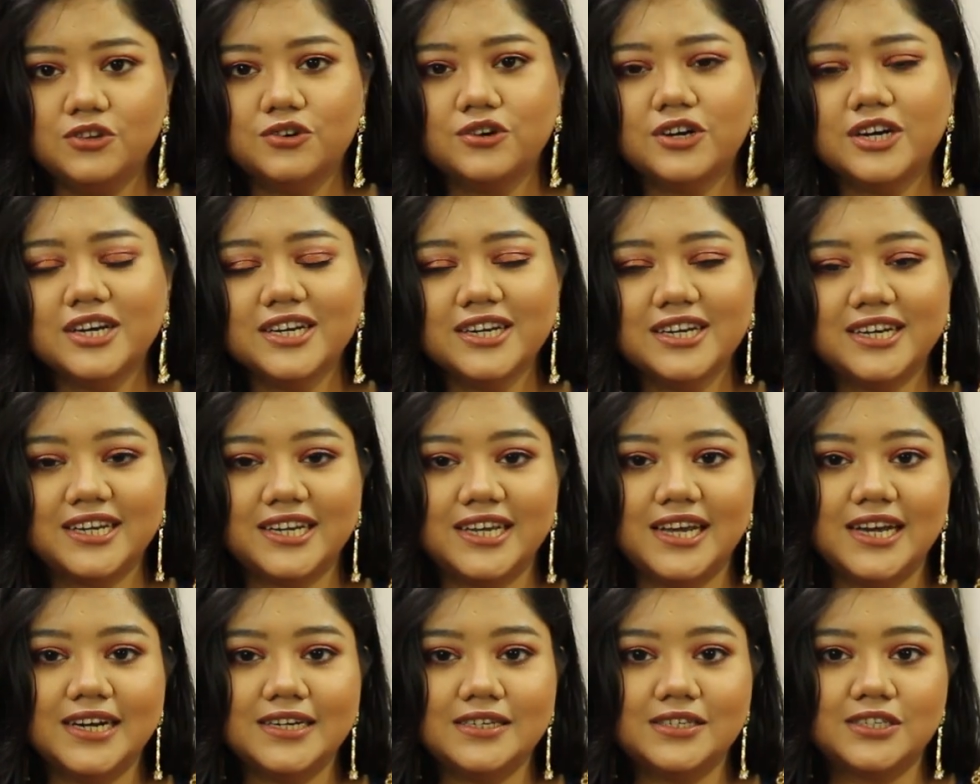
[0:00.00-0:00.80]
You can
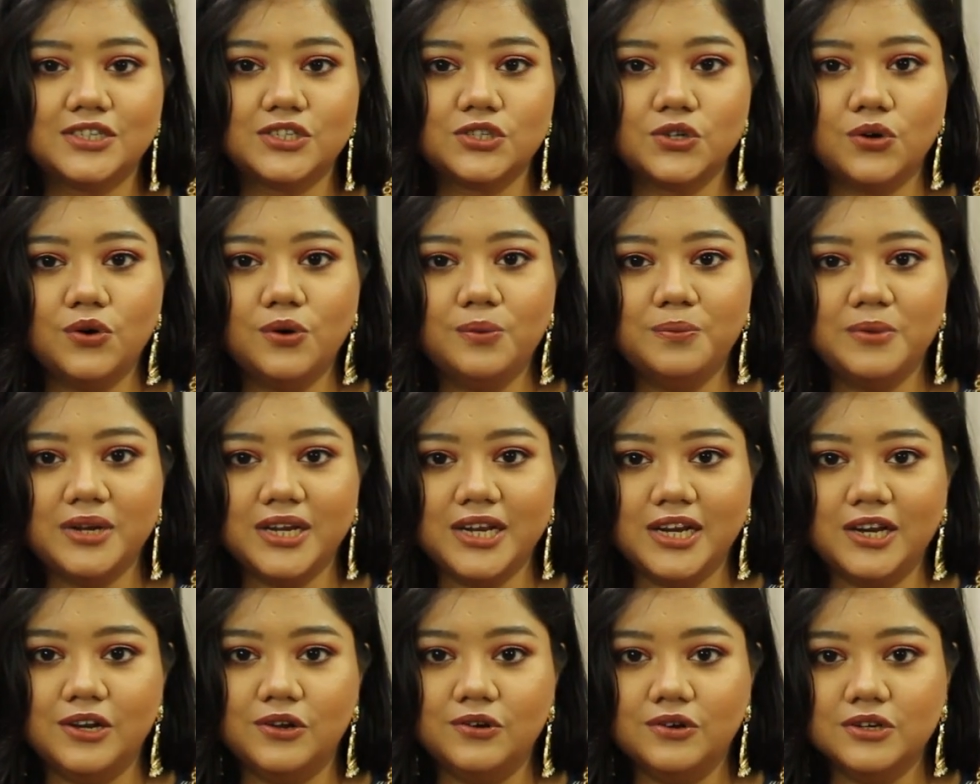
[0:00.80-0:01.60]
create so
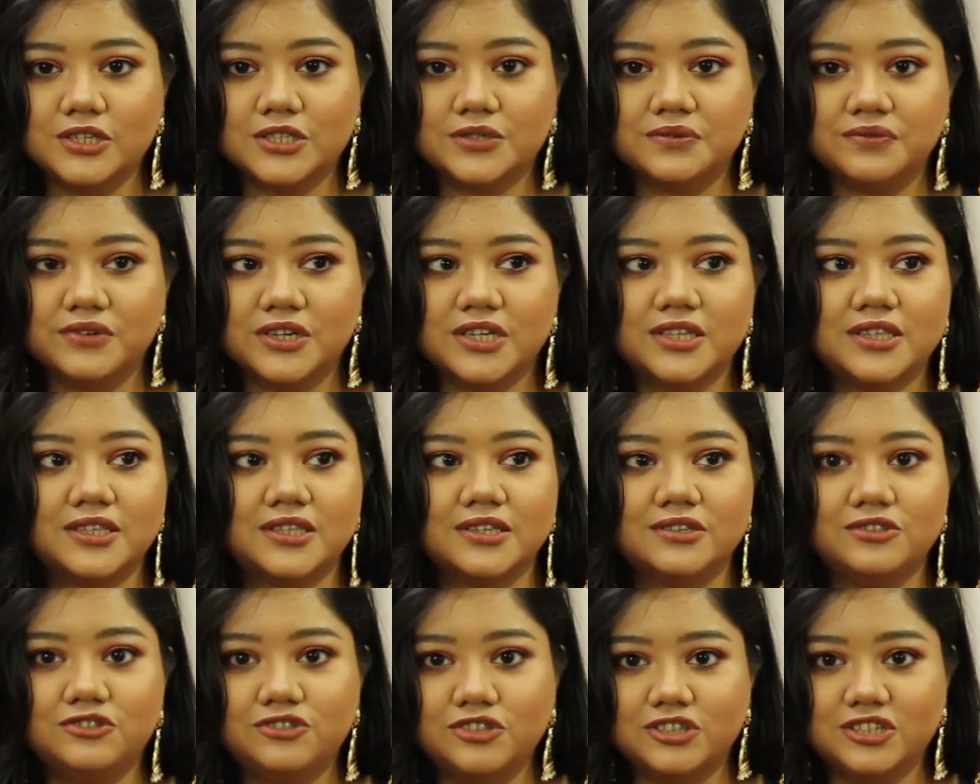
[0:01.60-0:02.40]
many looks with
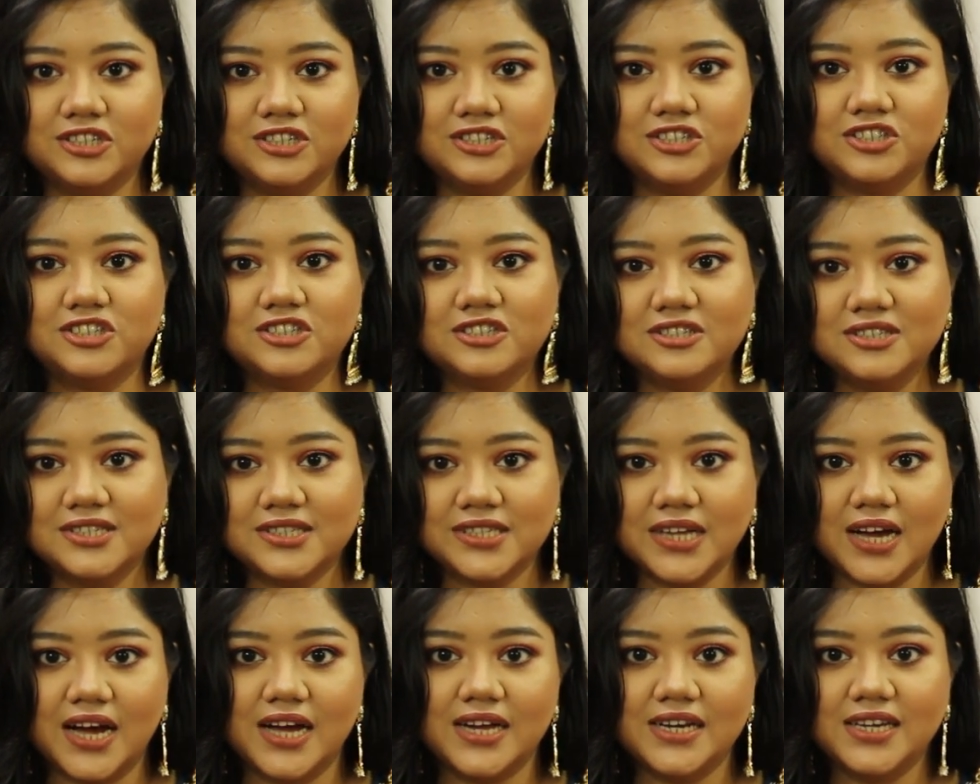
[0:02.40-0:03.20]
traditional
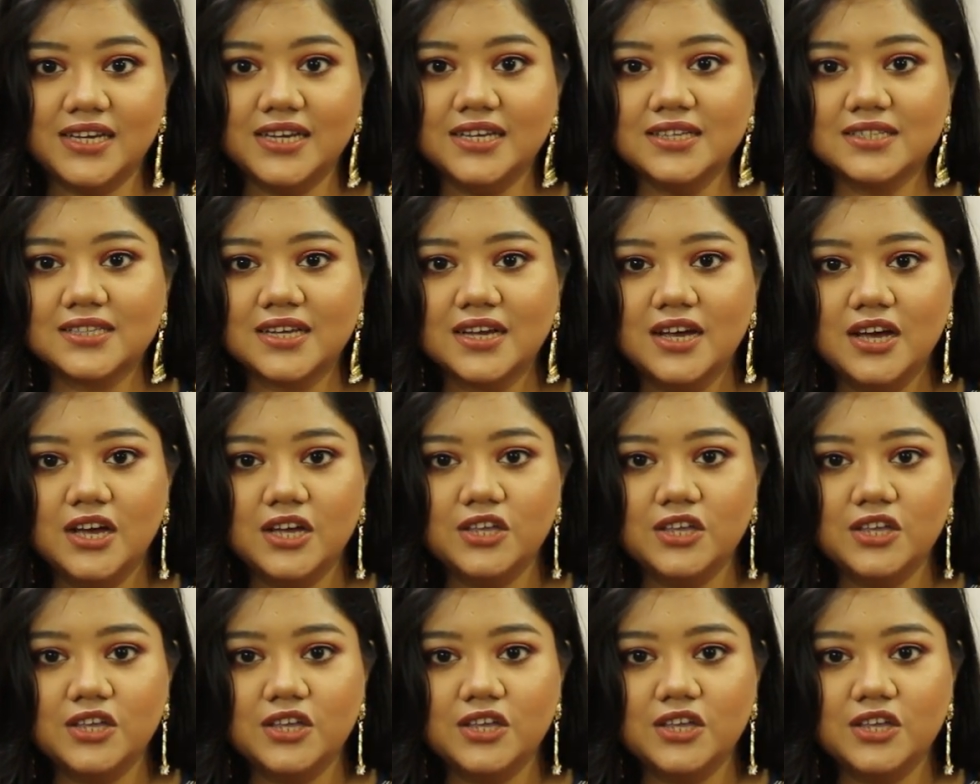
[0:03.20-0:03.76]
sarees.